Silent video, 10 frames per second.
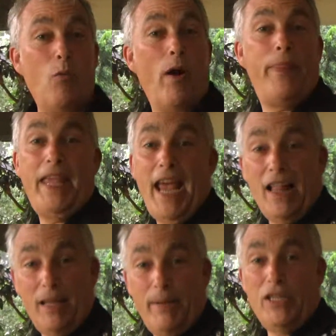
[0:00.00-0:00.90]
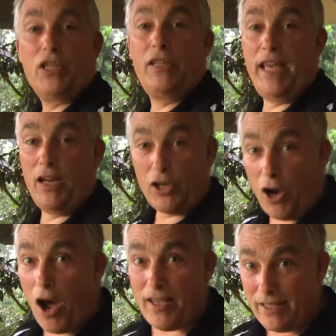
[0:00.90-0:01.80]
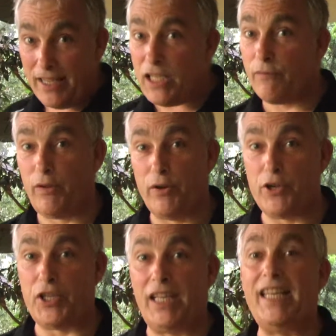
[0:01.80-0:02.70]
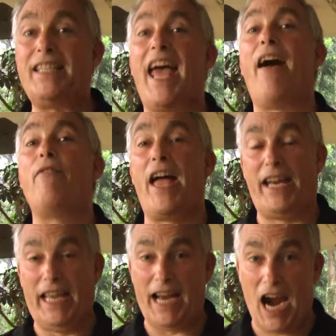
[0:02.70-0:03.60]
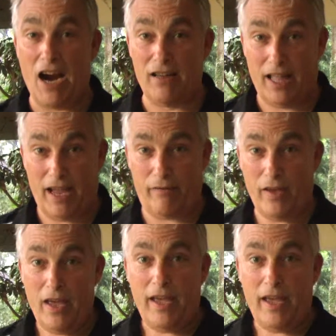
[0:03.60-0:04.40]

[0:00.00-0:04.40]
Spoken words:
what the elements that cause this flourishing need to have that in our life.